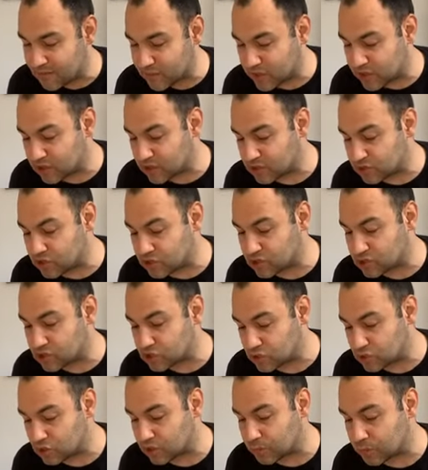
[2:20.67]
and
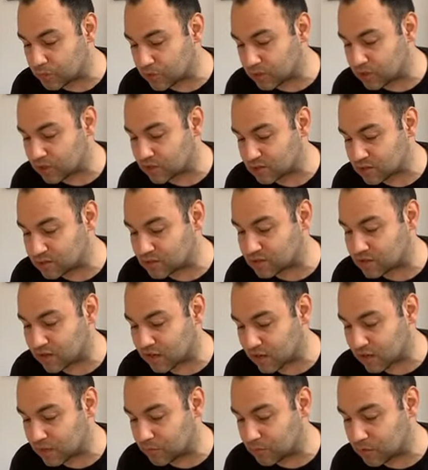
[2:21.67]
understood the product
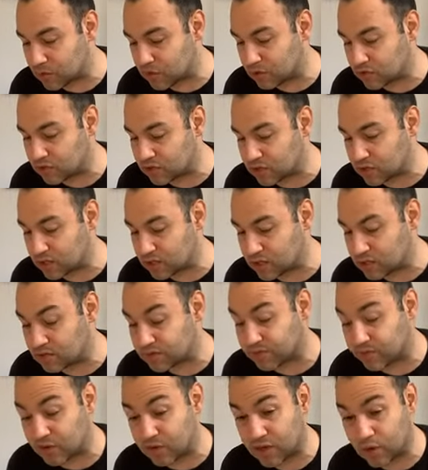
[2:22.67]
disclaimer on the League of
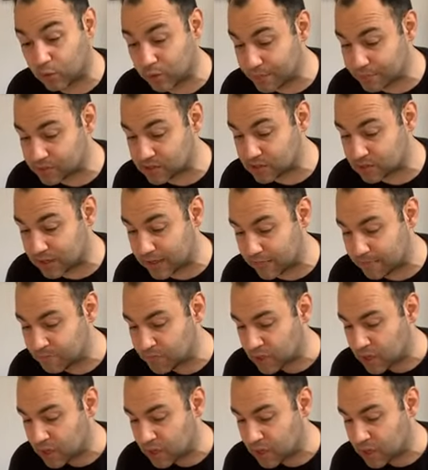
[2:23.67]
Fire website.